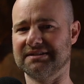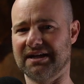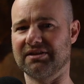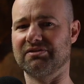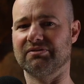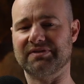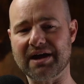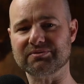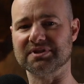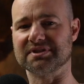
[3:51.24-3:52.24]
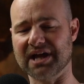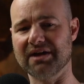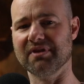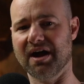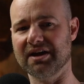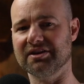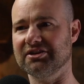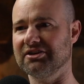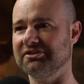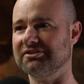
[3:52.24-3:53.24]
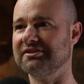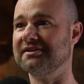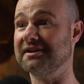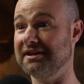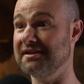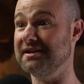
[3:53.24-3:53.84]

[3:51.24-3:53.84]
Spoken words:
And I thought, that was the sound that I heard in